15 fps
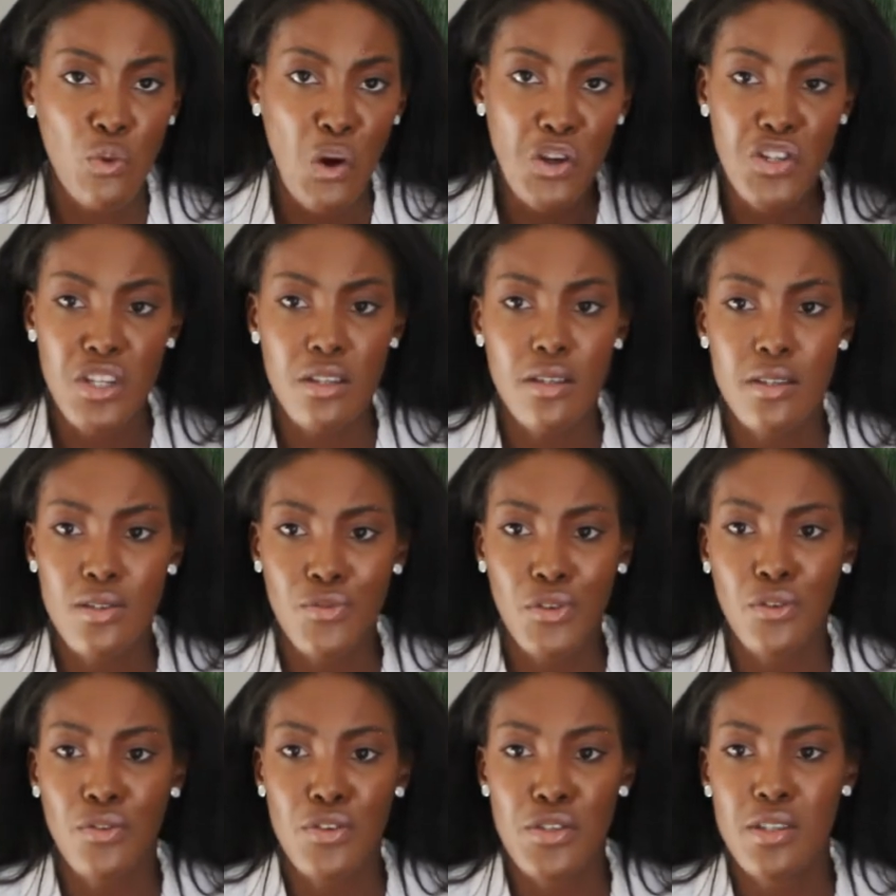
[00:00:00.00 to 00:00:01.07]
us watching this
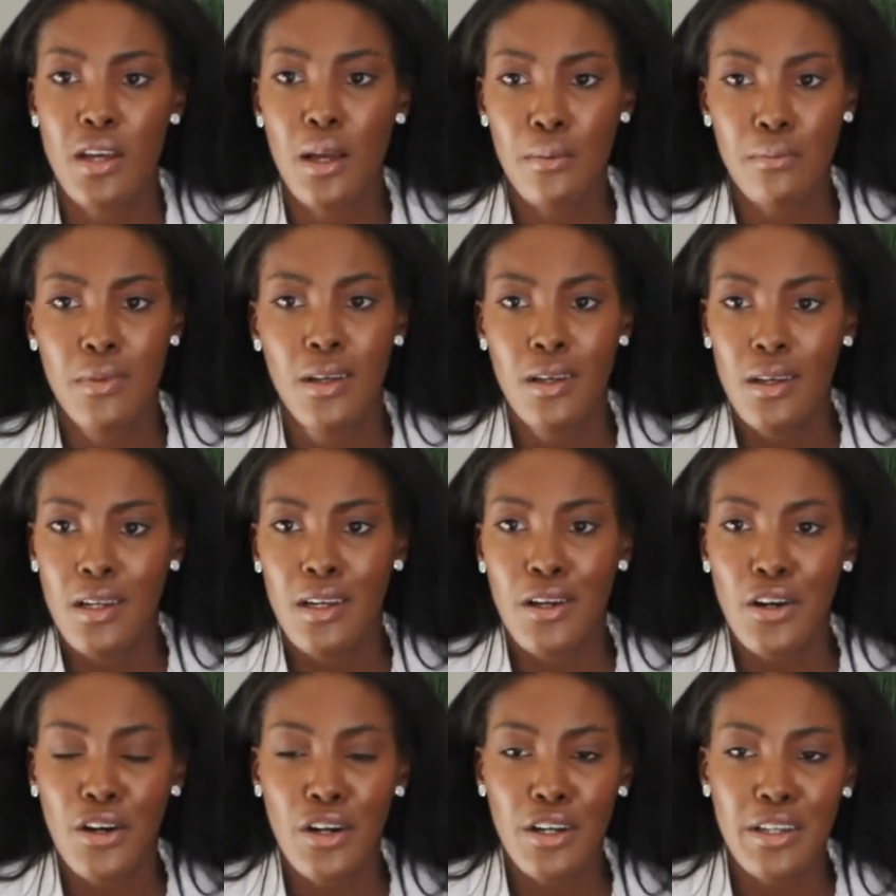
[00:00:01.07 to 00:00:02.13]
for the first time
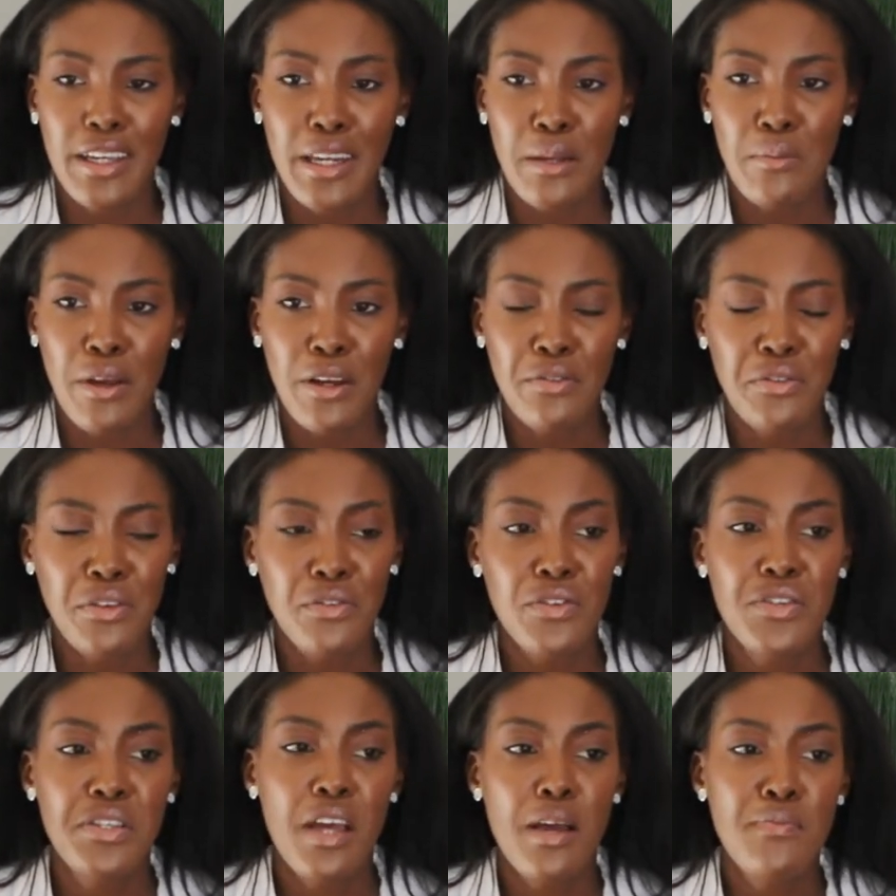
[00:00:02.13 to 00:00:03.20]
are getting married for
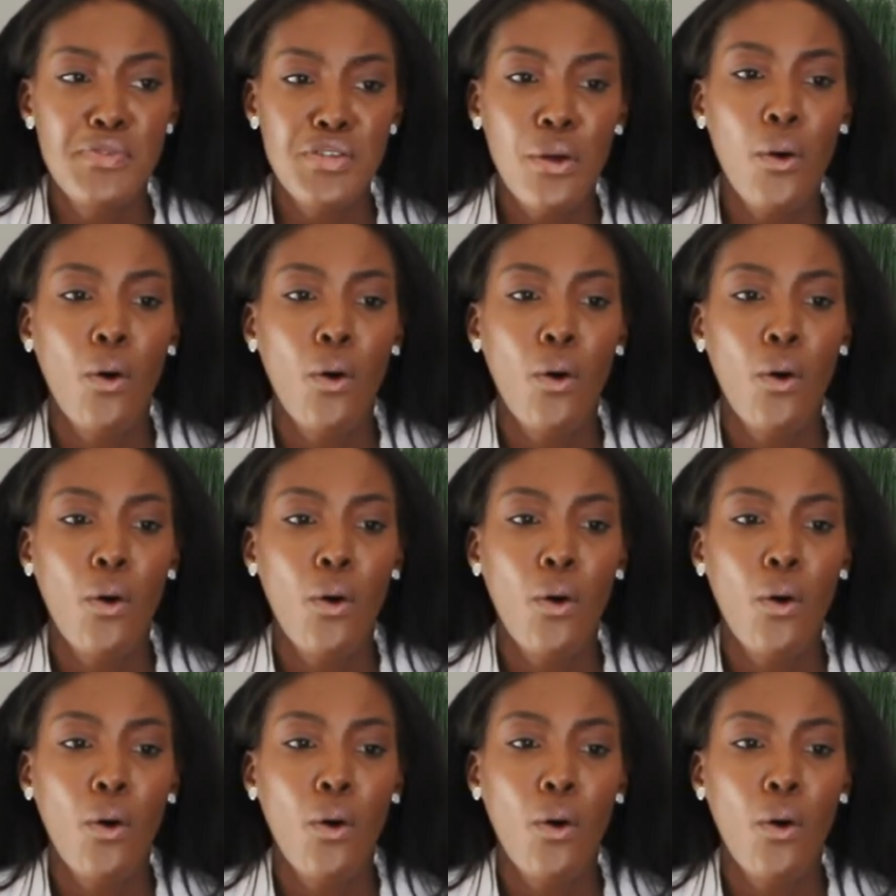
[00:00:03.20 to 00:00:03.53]
the first time.